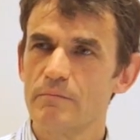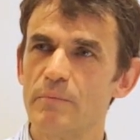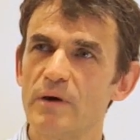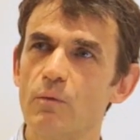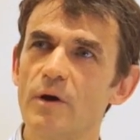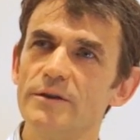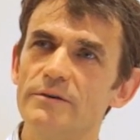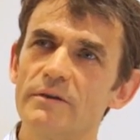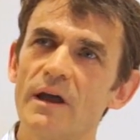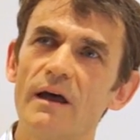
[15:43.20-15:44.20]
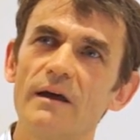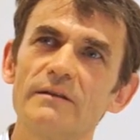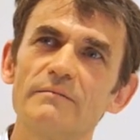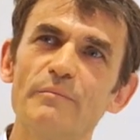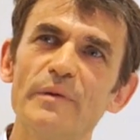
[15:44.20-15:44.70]
but what you
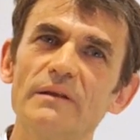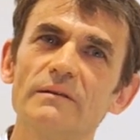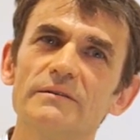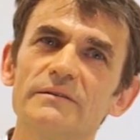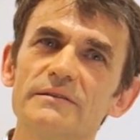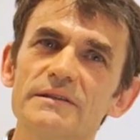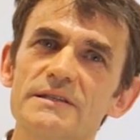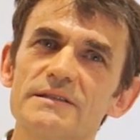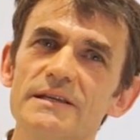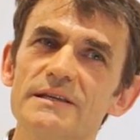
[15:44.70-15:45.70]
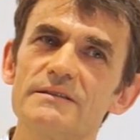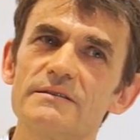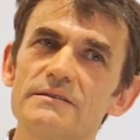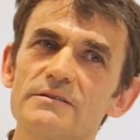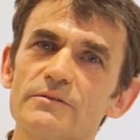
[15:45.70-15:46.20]
can't build is
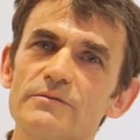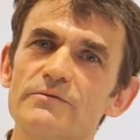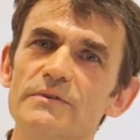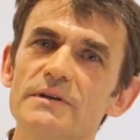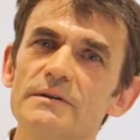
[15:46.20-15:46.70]
the sort of,